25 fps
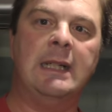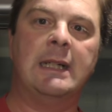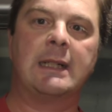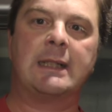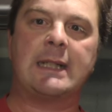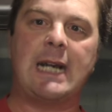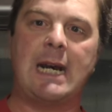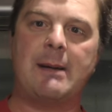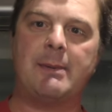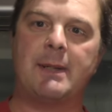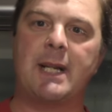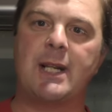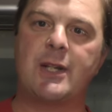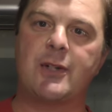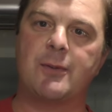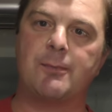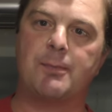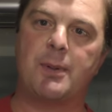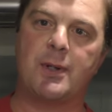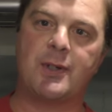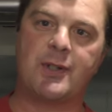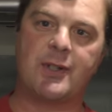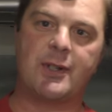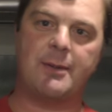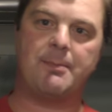Carbonation
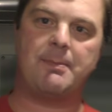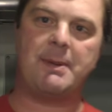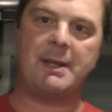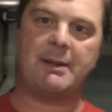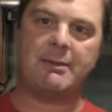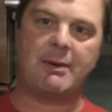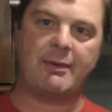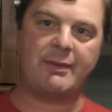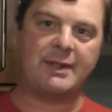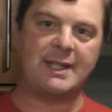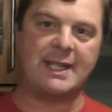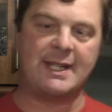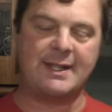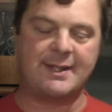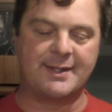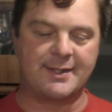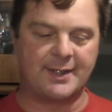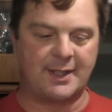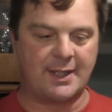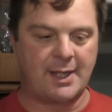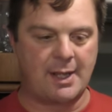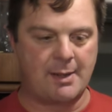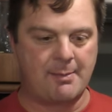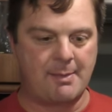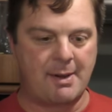pushes the beer on the
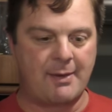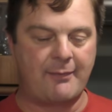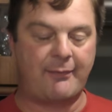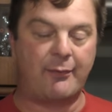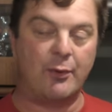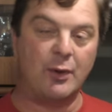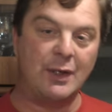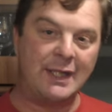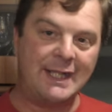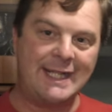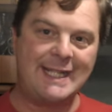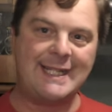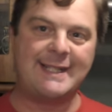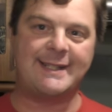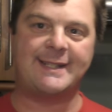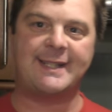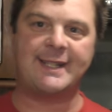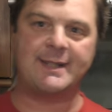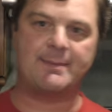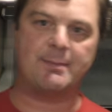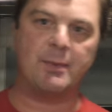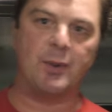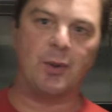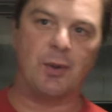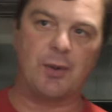inside of the mouth,
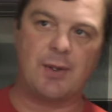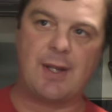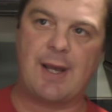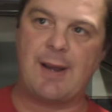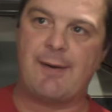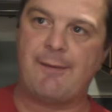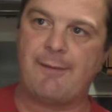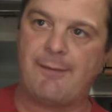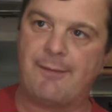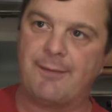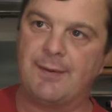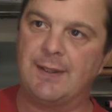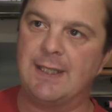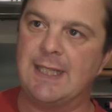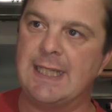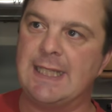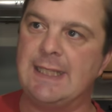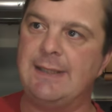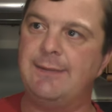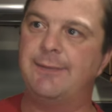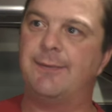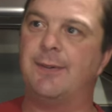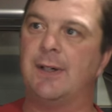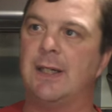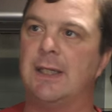releases more of that
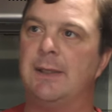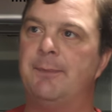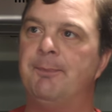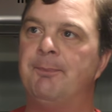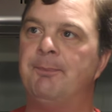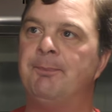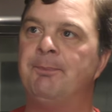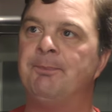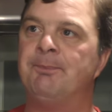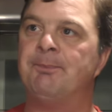flavour.